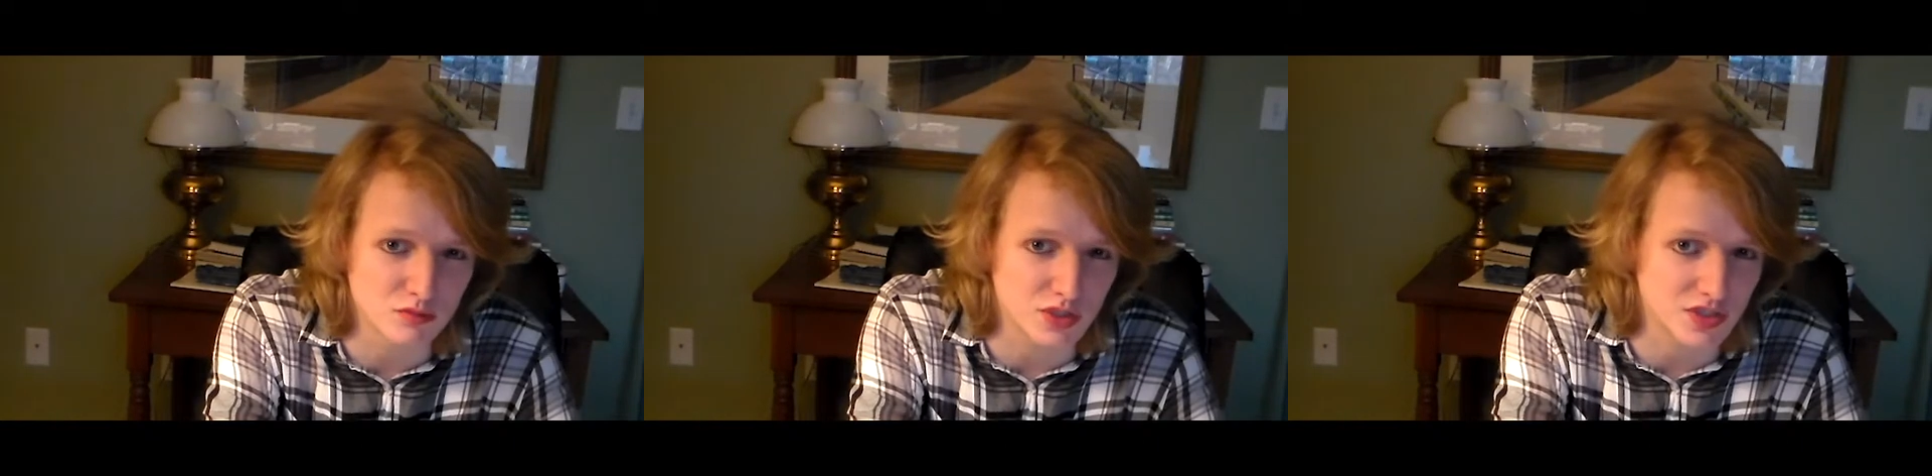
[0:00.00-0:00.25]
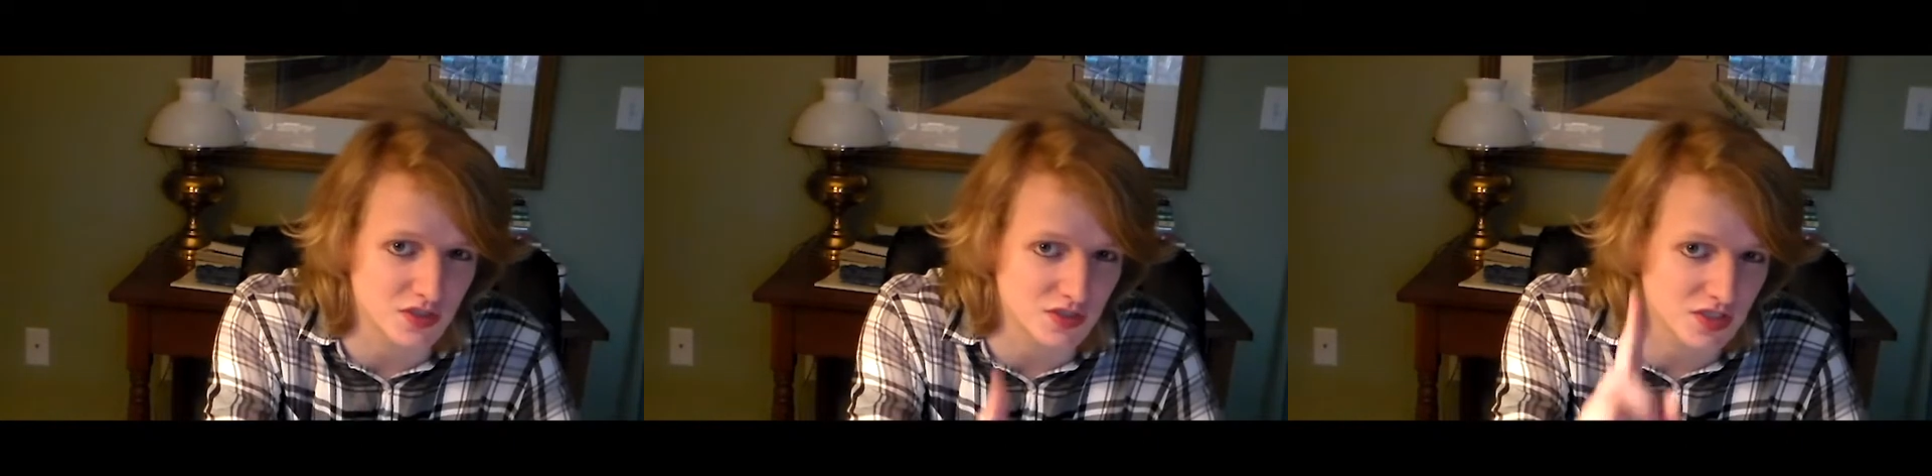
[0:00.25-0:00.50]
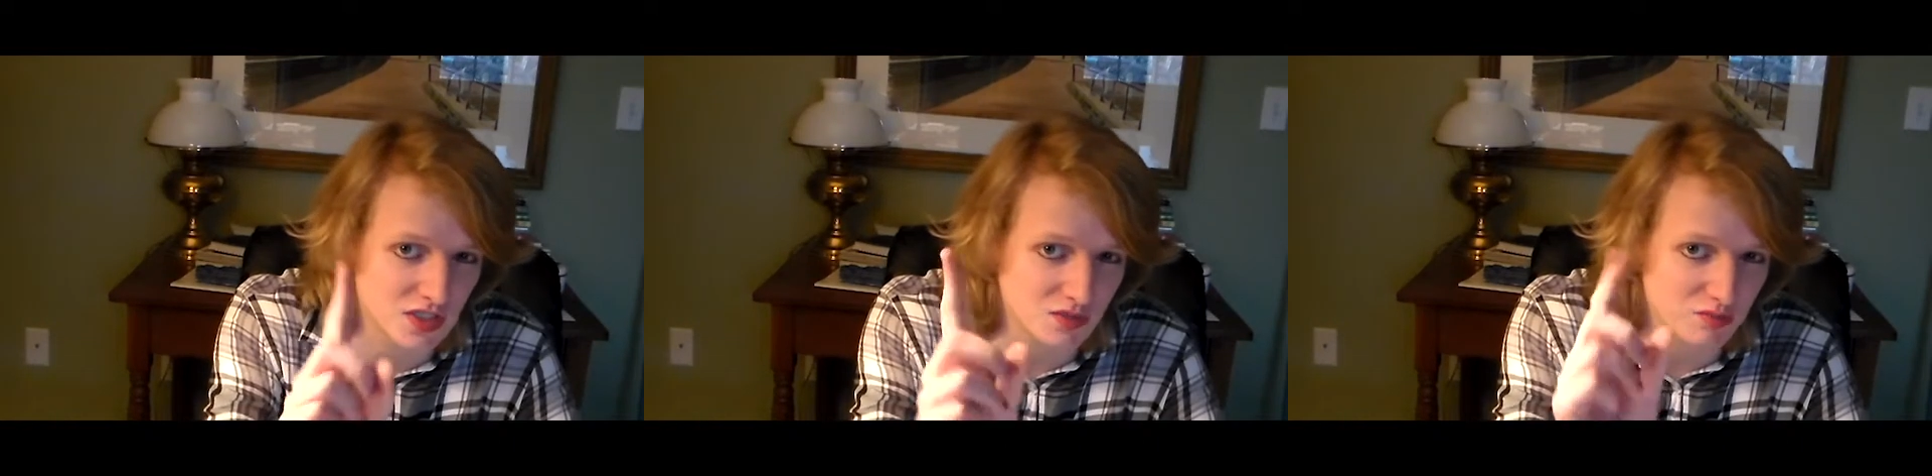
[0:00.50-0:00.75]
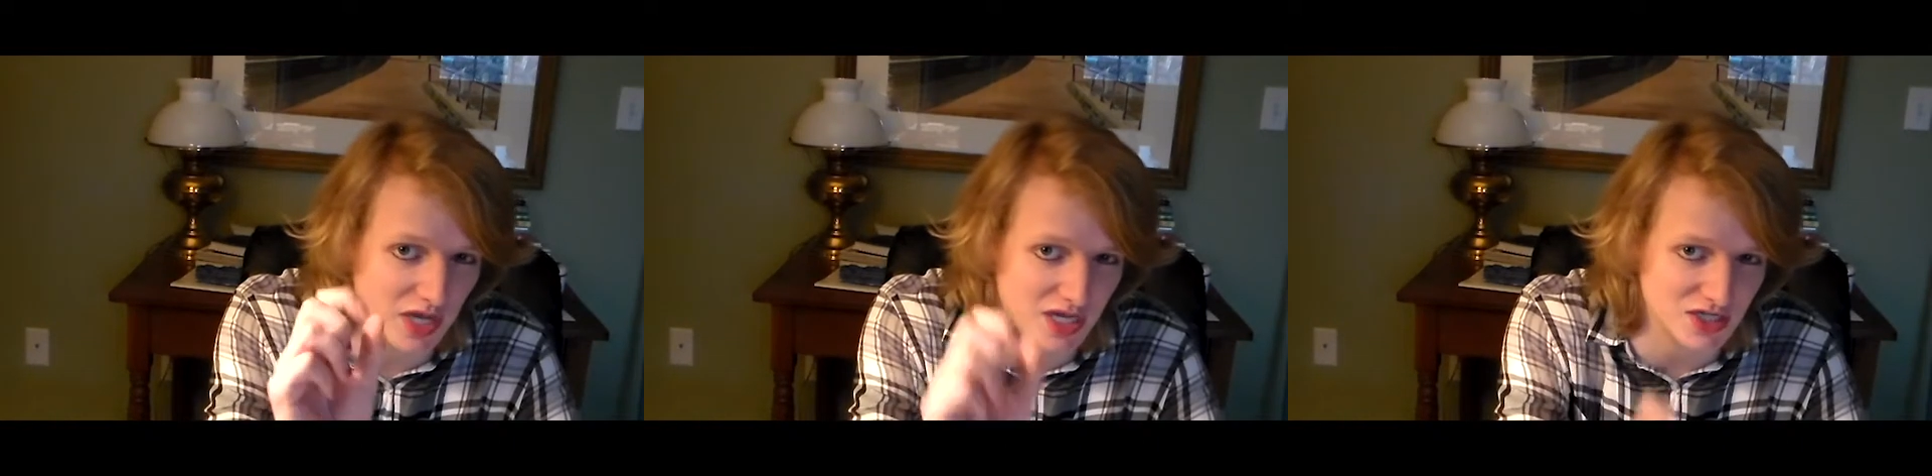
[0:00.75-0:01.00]
which is
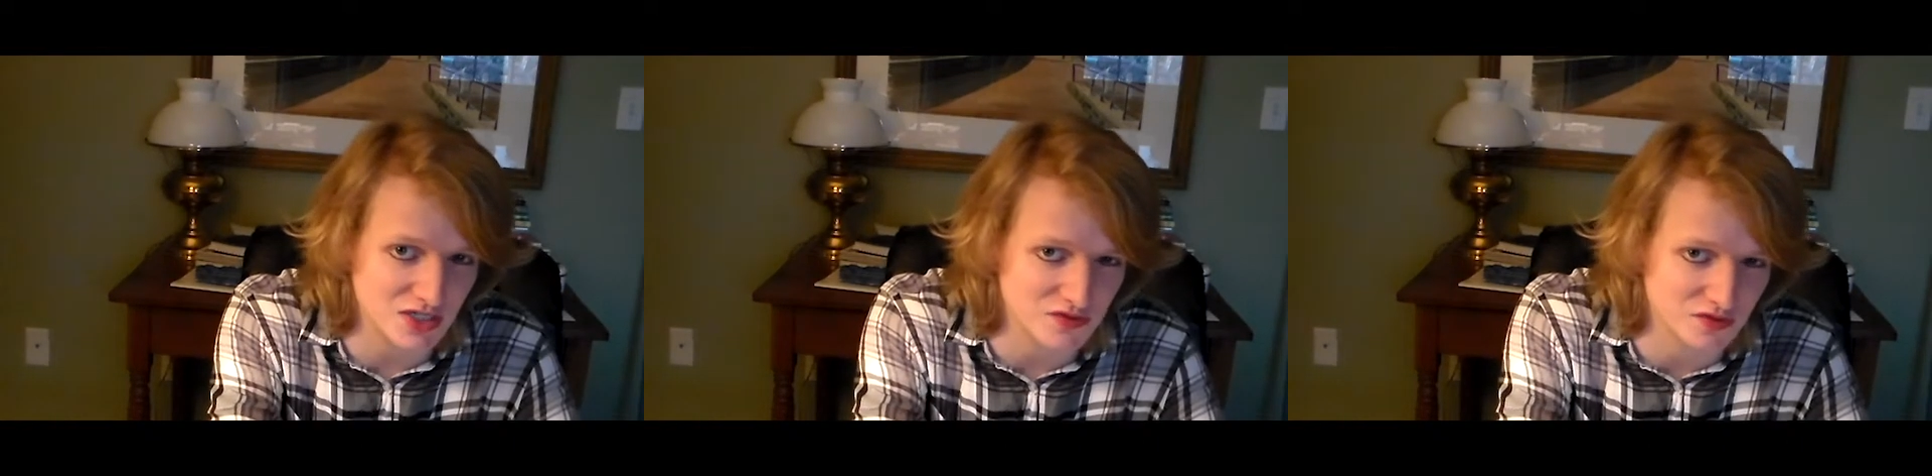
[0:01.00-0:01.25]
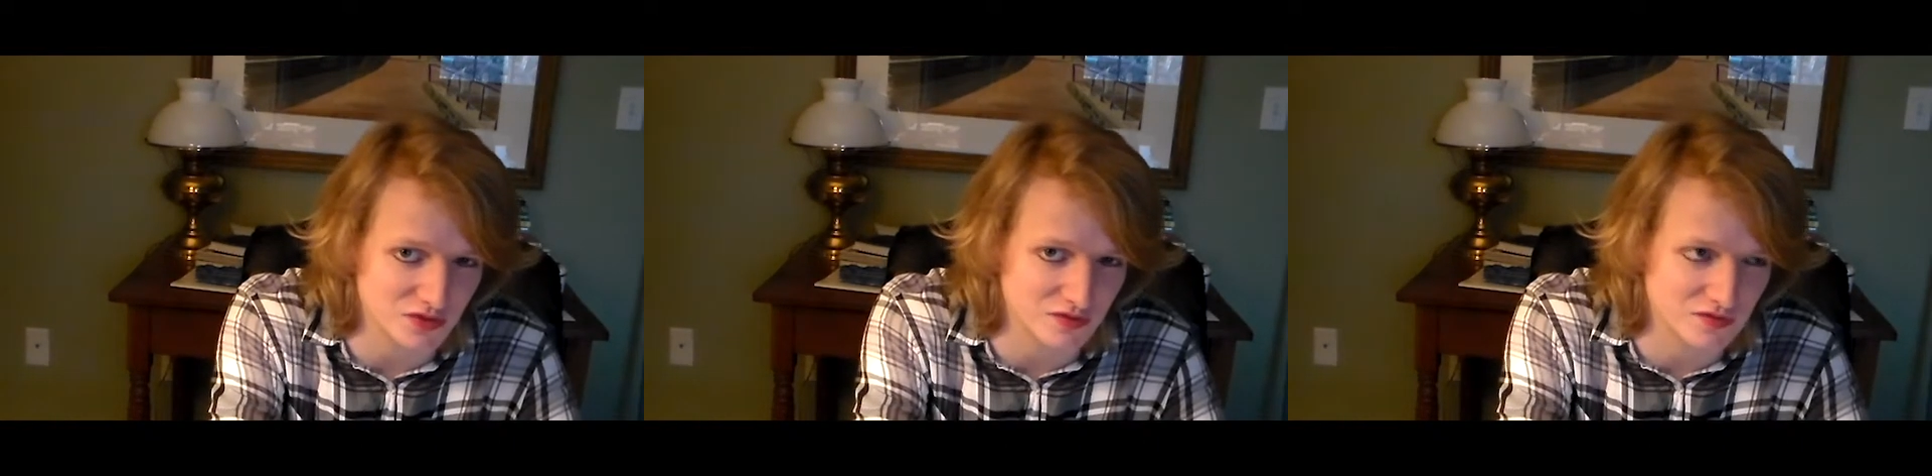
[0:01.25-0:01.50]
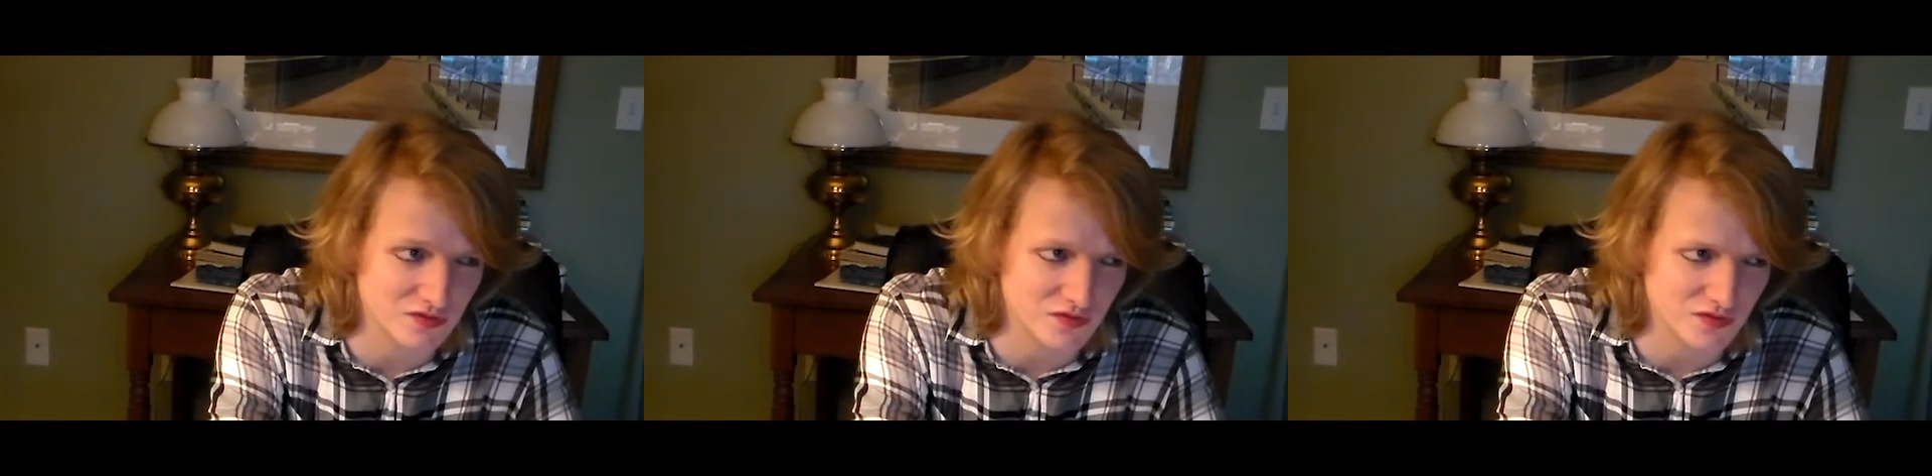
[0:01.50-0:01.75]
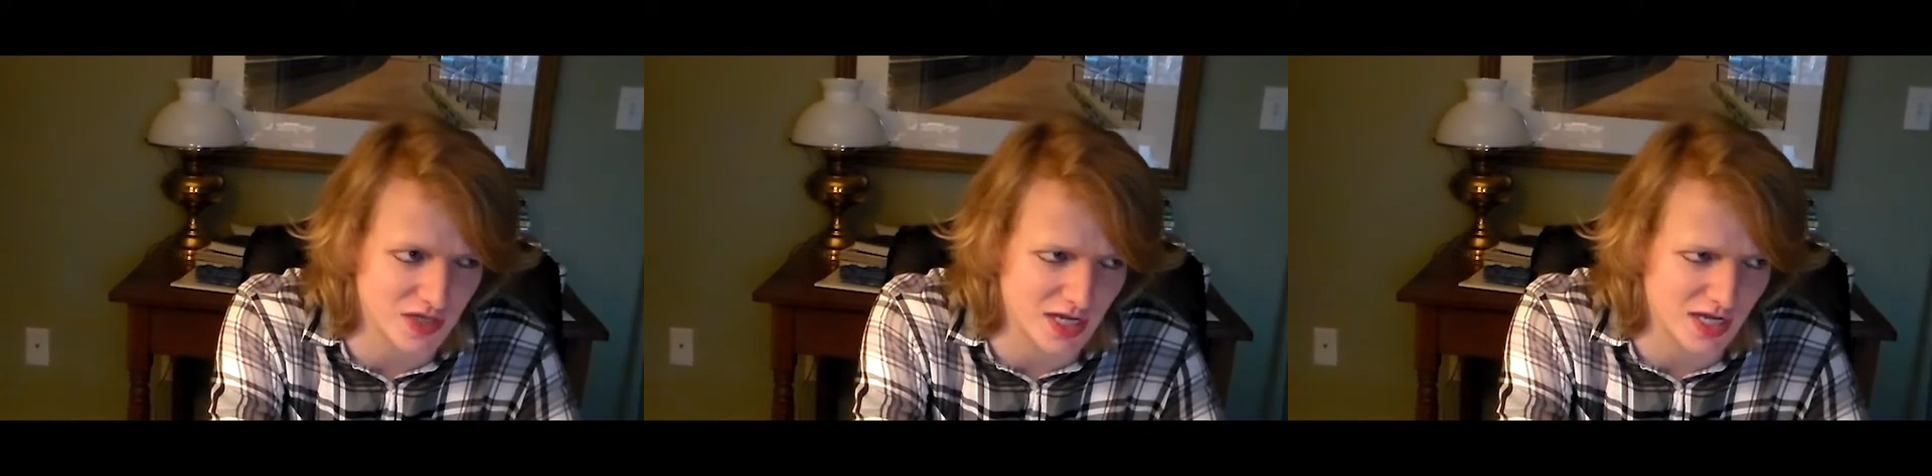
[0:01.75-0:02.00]
Spanish for
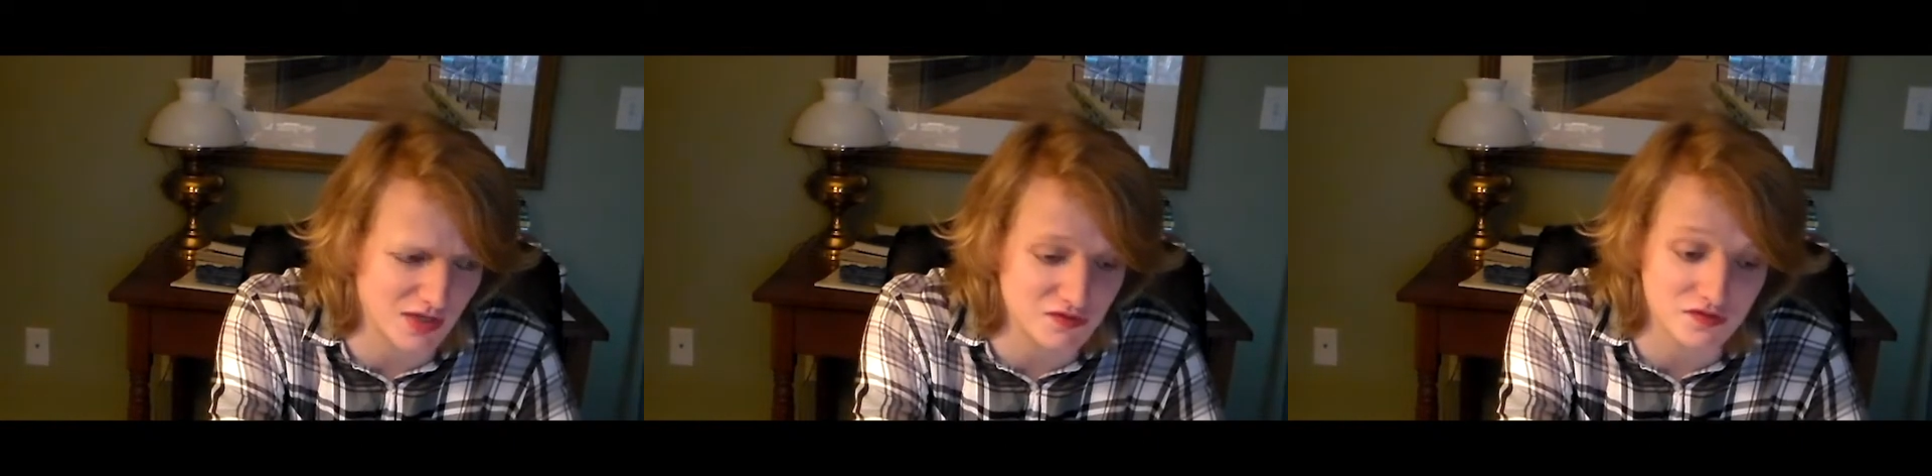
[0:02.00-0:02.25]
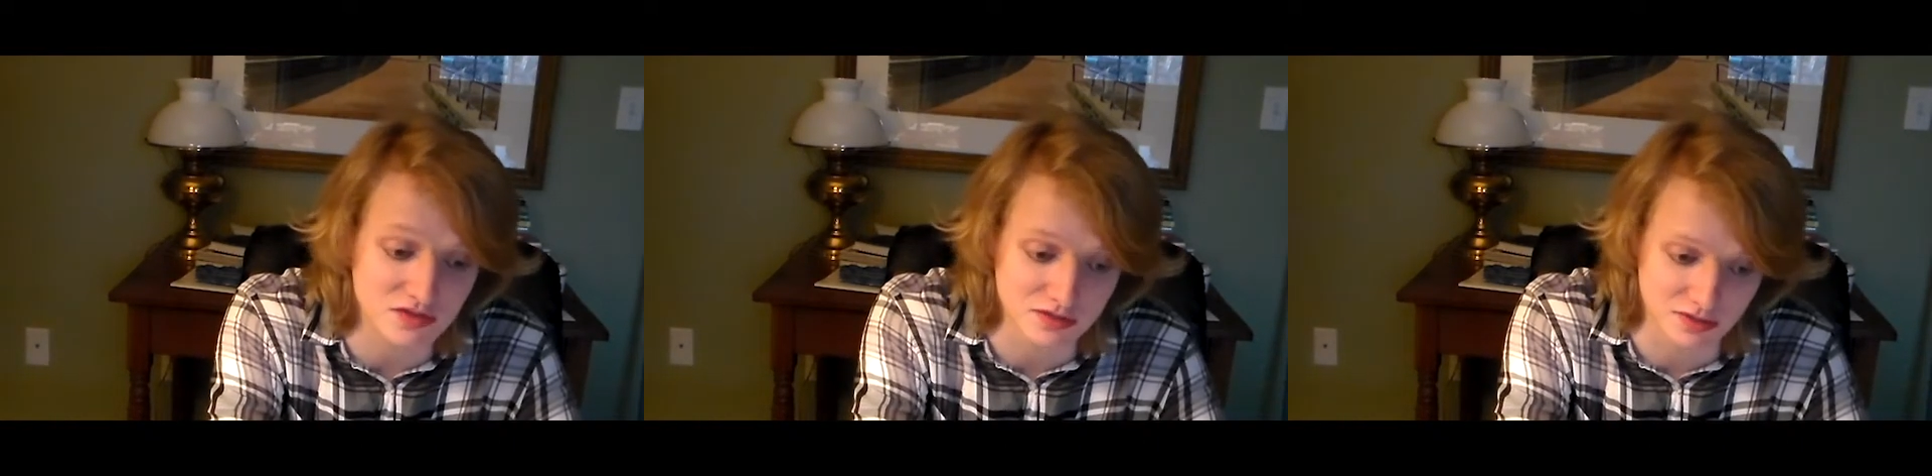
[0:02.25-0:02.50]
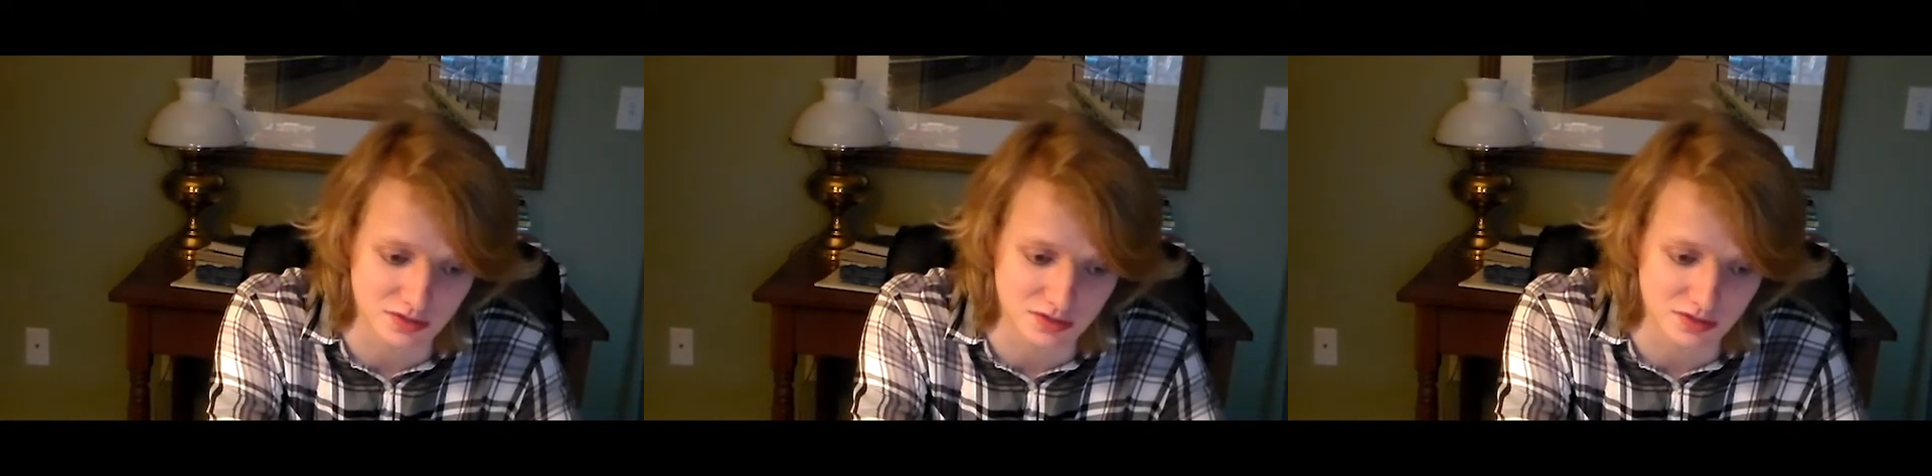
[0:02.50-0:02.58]
five,